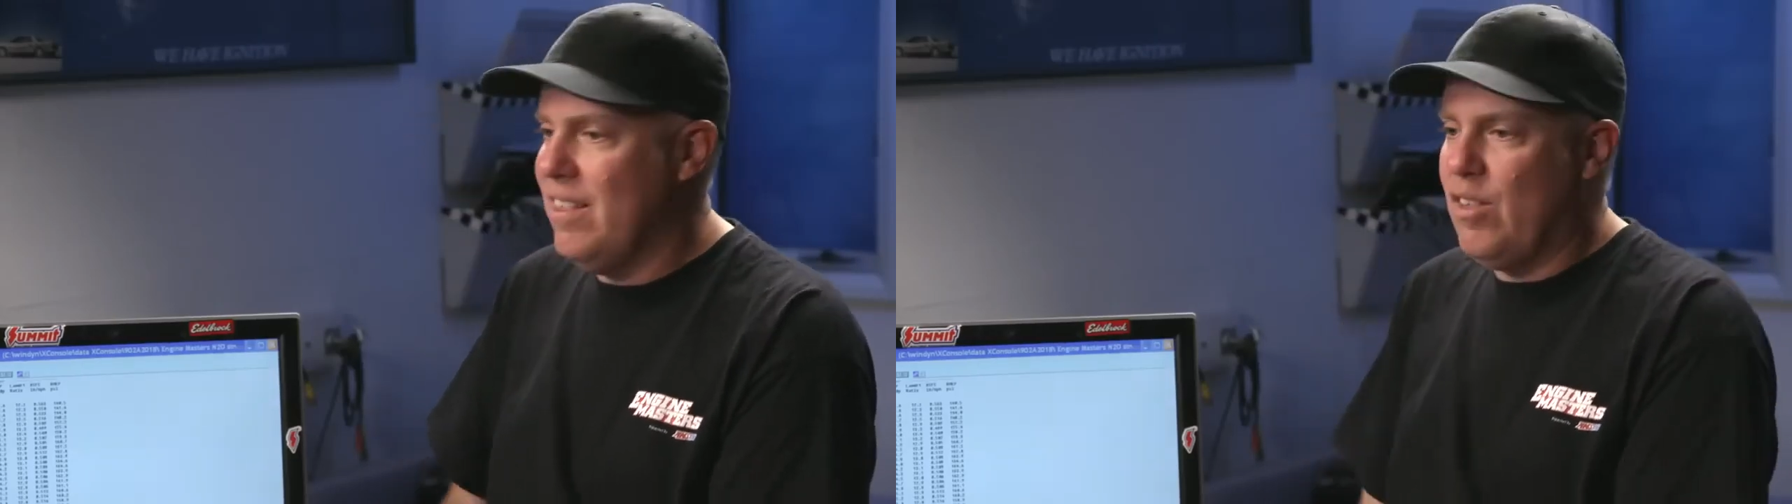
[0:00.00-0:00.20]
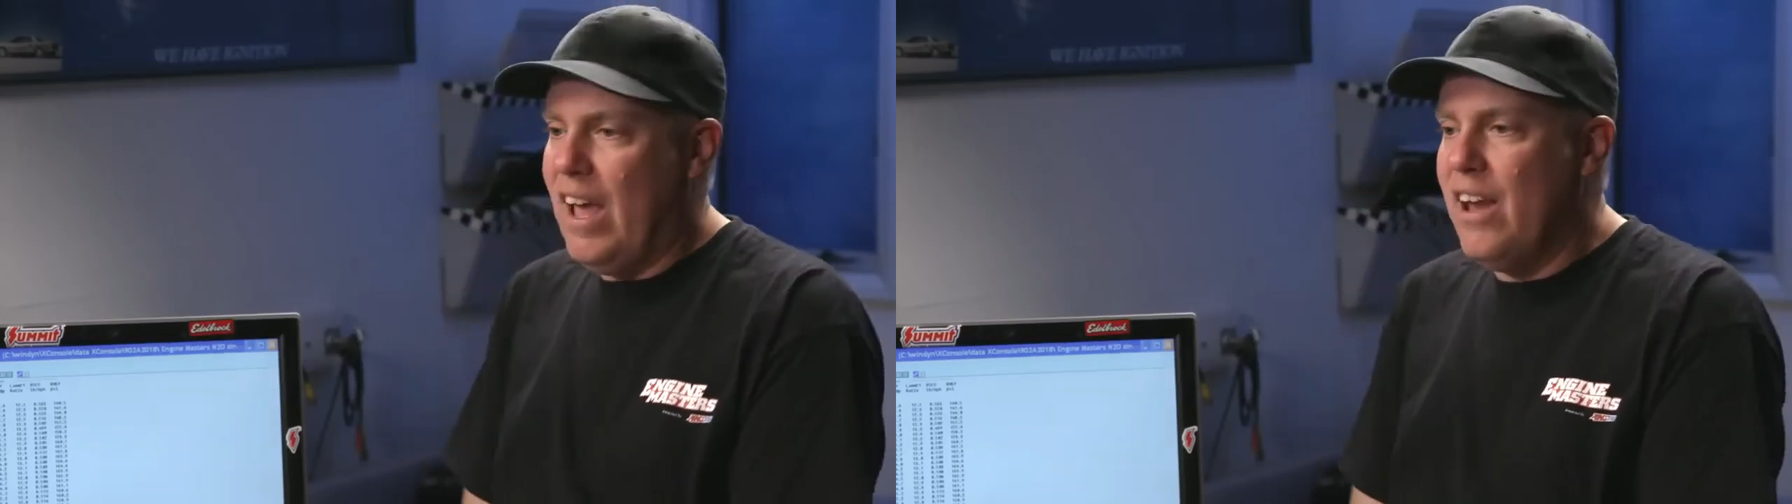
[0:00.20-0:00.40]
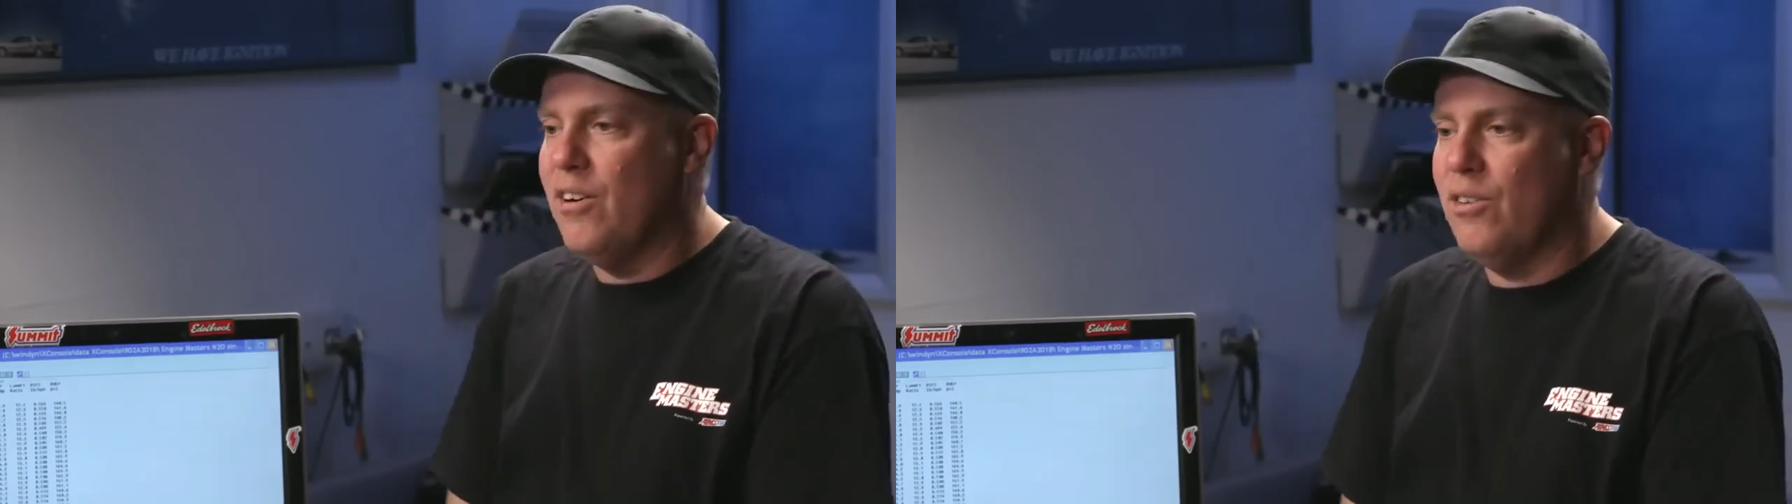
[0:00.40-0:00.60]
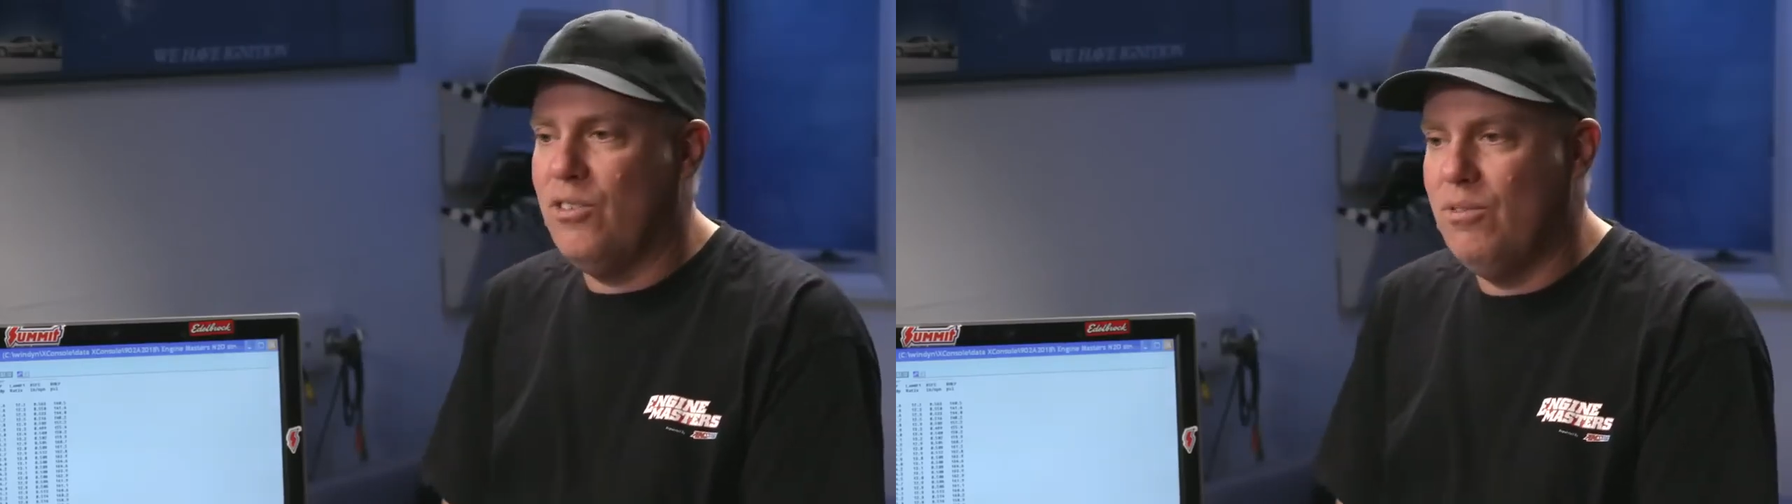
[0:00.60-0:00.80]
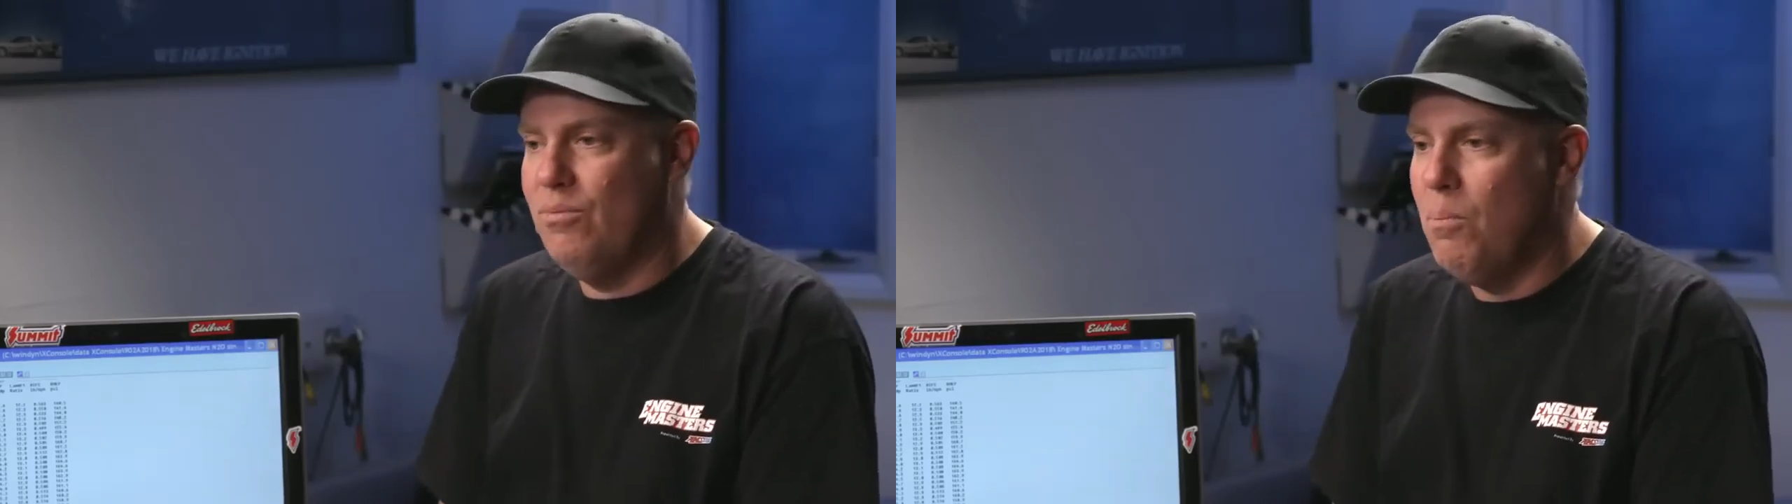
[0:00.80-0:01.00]
This
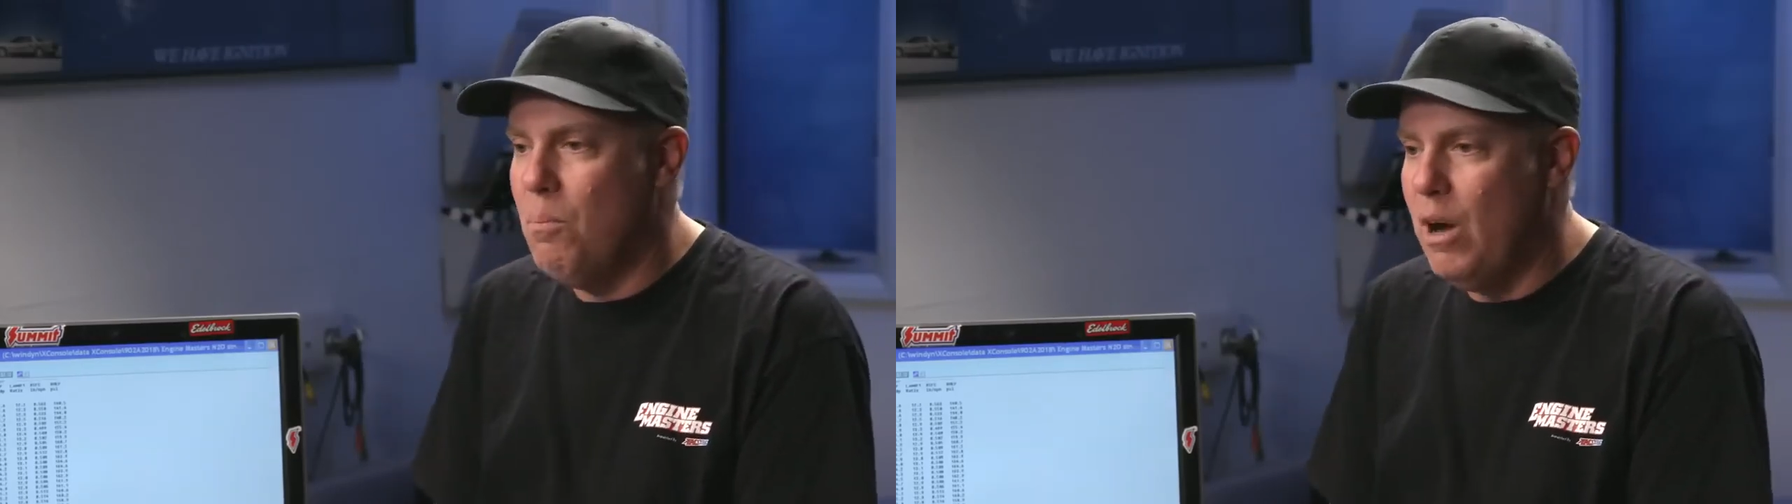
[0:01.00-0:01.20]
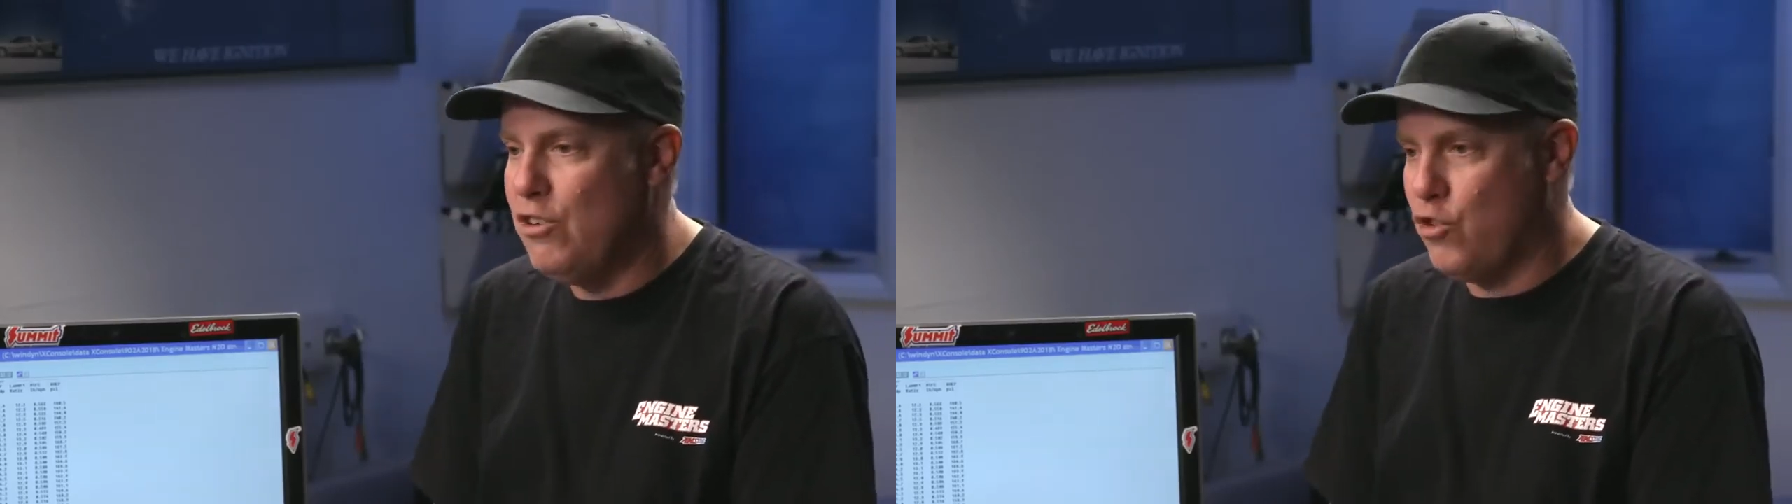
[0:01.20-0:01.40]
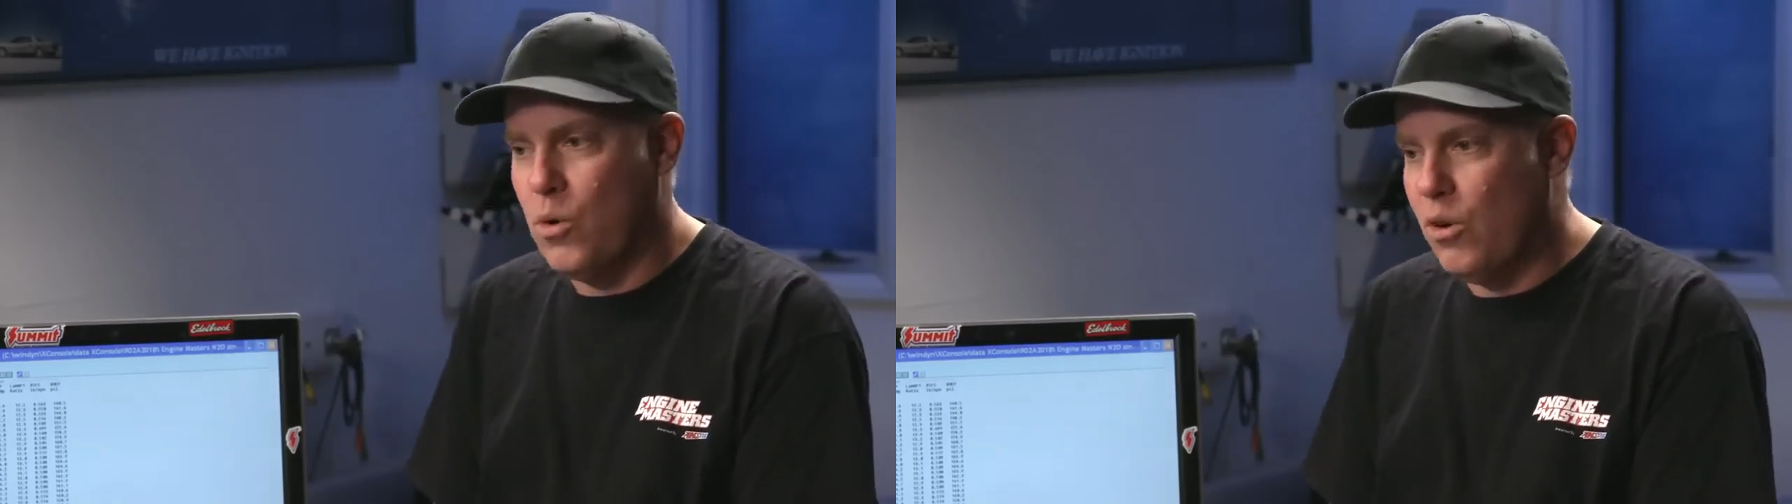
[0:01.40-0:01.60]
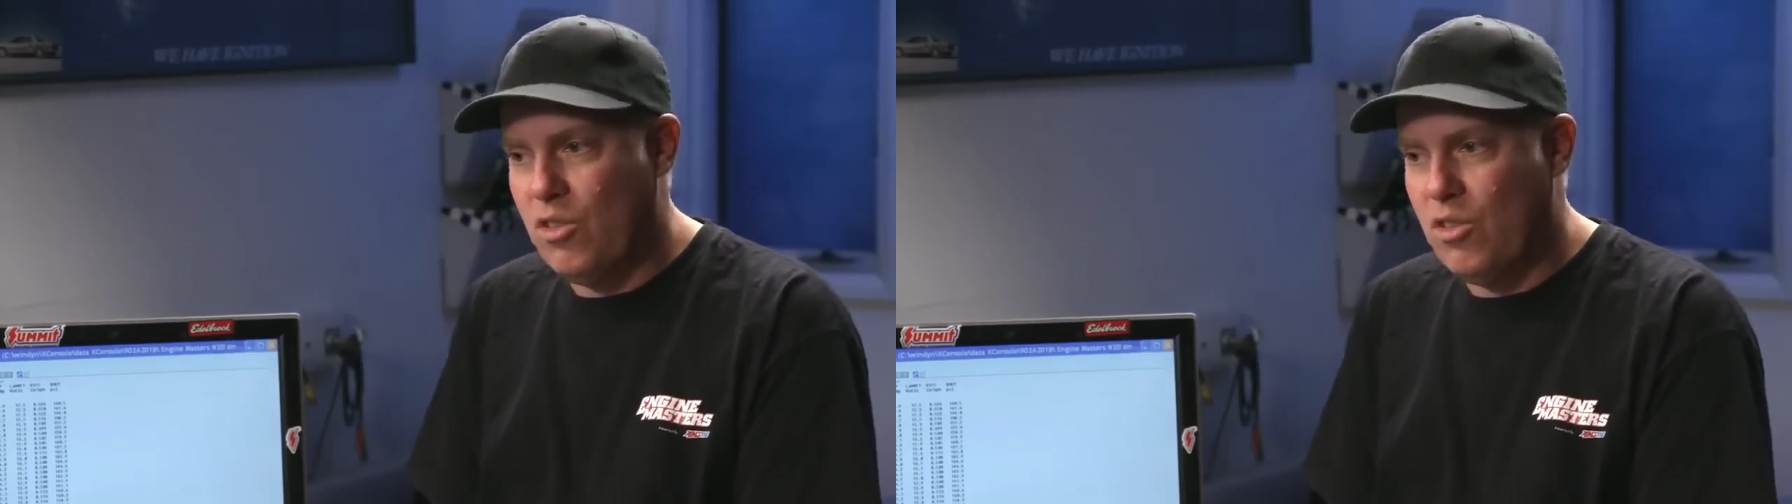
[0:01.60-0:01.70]
header's much worse